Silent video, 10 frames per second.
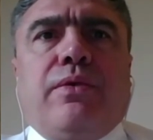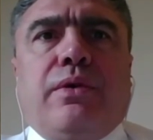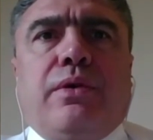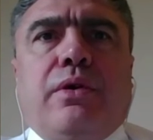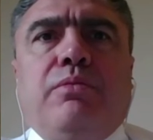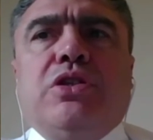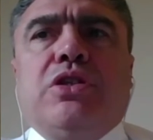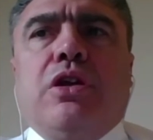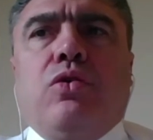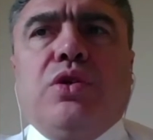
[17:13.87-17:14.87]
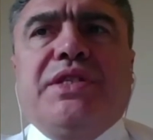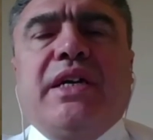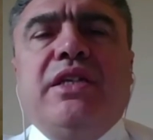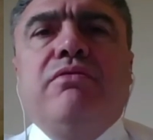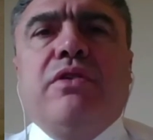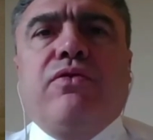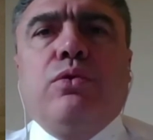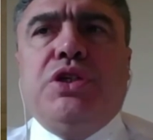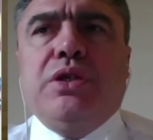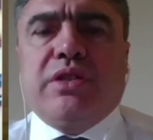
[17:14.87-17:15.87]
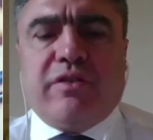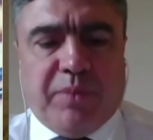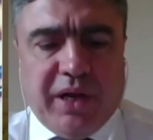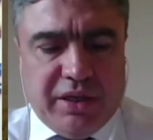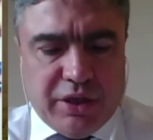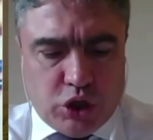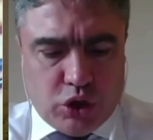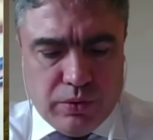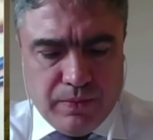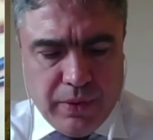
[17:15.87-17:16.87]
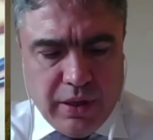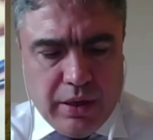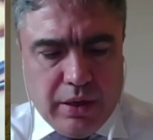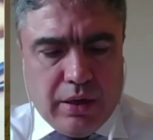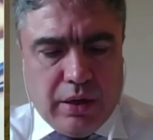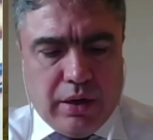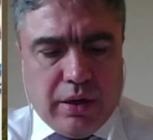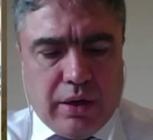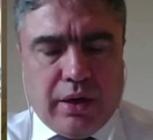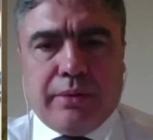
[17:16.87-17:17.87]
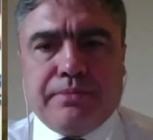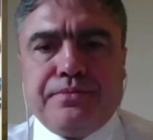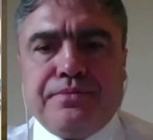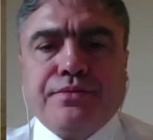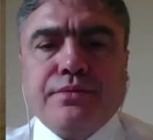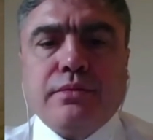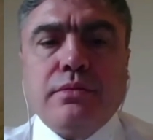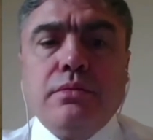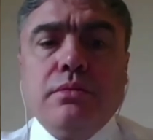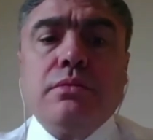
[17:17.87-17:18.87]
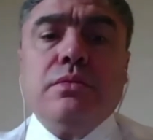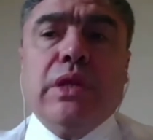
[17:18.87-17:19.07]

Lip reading: I also wanted to mention that the Ministry of Agriculture is now giving robust support